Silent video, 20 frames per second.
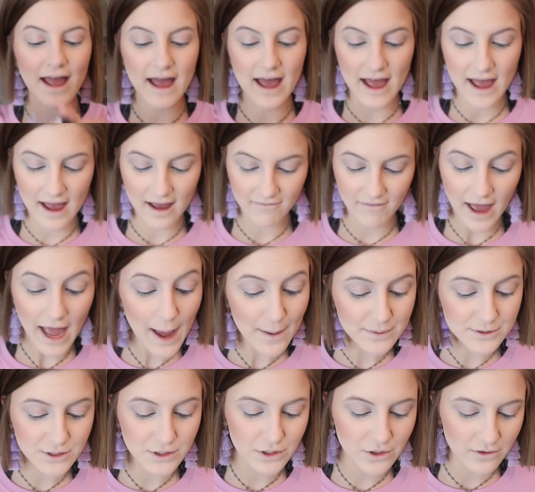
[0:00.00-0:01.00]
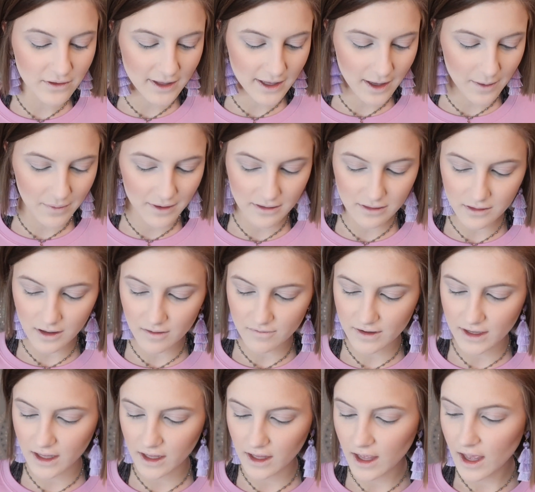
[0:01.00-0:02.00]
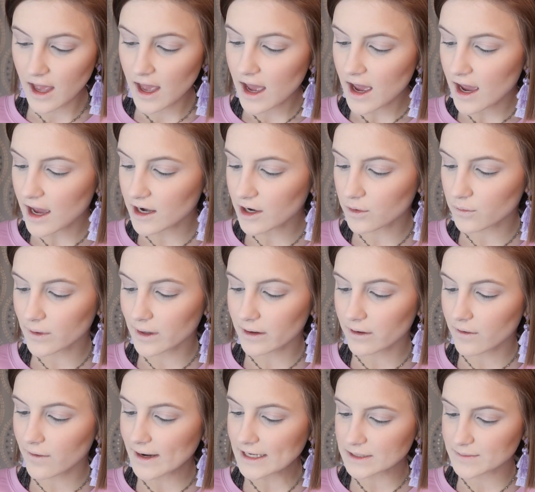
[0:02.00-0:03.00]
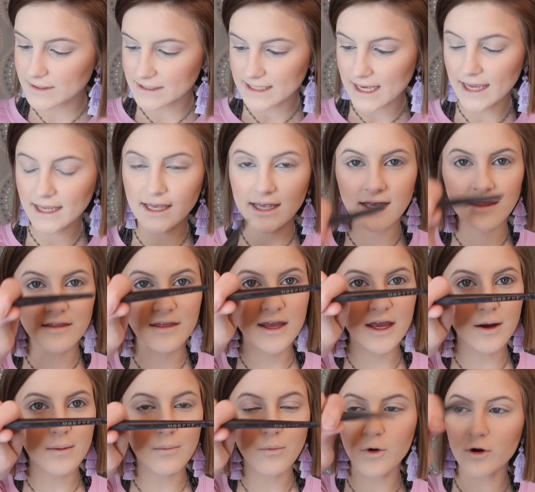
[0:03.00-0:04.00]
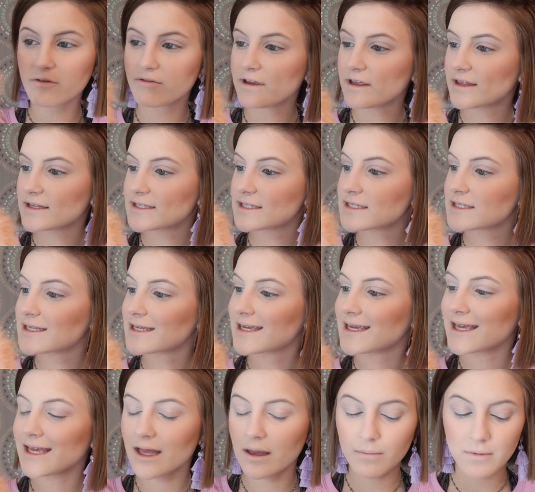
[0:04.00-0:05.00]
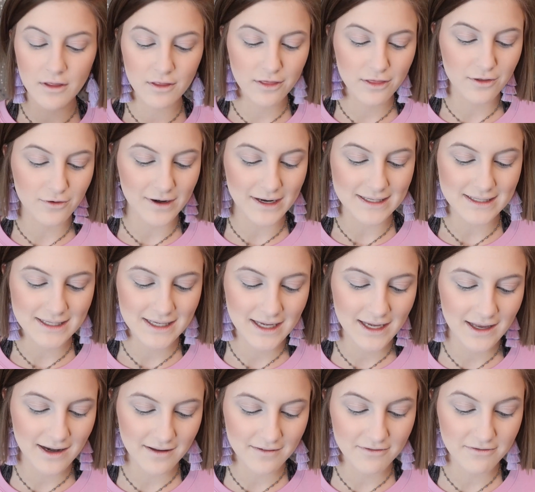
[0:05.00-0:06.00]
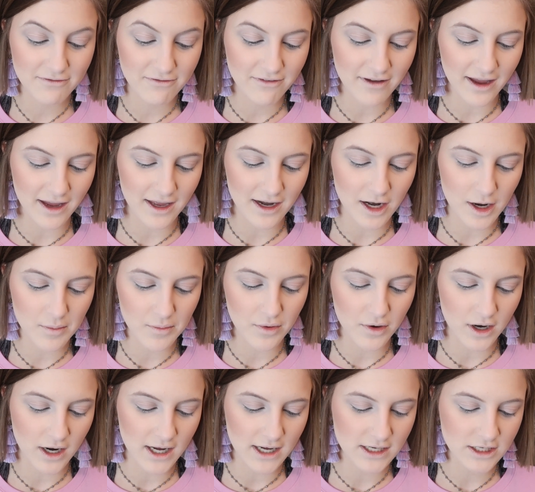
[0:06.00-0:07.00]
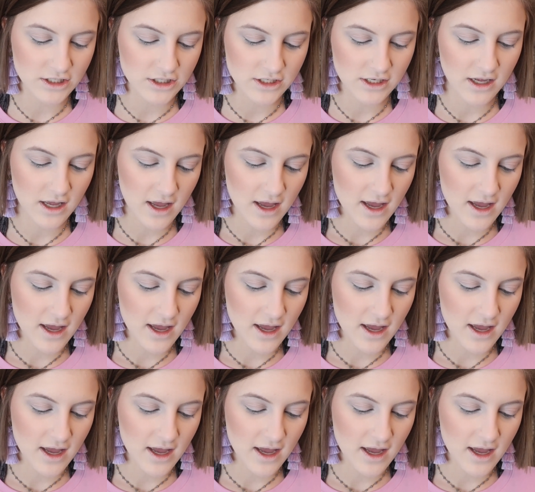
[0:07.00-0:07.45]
have absolutely been loving, and we're going to be taking the Morphe, this is the M310 fan brush,